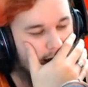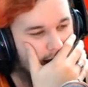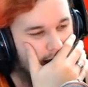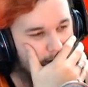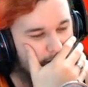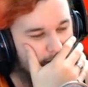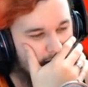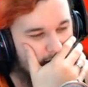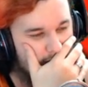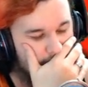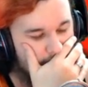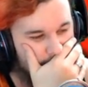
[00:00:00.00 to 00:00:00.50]
I
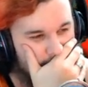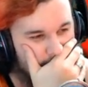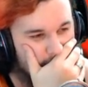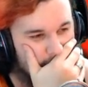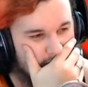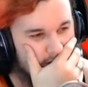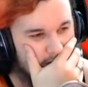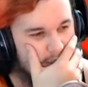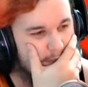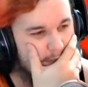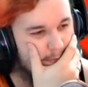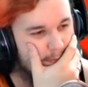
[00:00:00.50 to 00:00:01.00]
mean, if we go
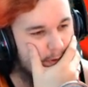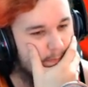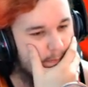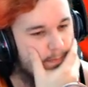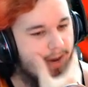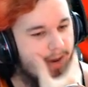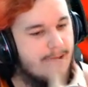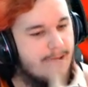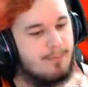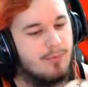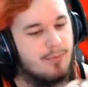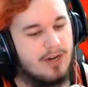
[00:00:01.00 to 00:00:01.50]
to sleep, it
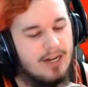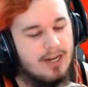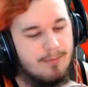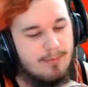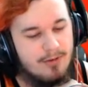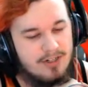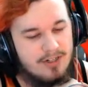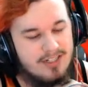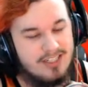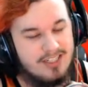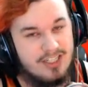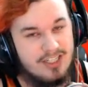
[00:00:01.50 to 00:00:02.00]
might bring up
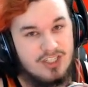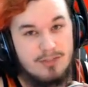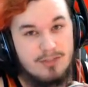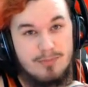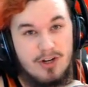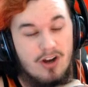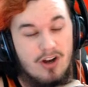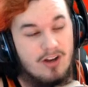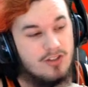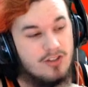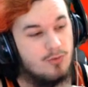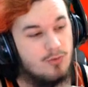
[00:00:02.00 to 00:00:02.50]
our condition,
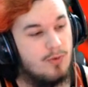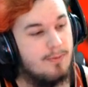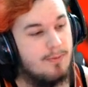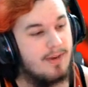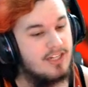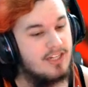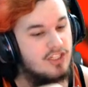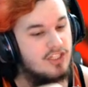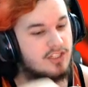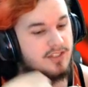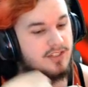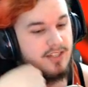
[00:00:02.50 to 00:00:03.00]
but also we
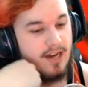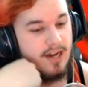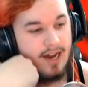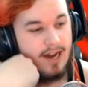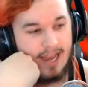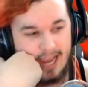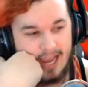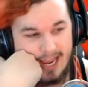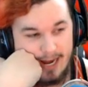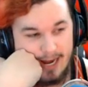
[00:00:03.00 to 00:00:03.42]
might just die.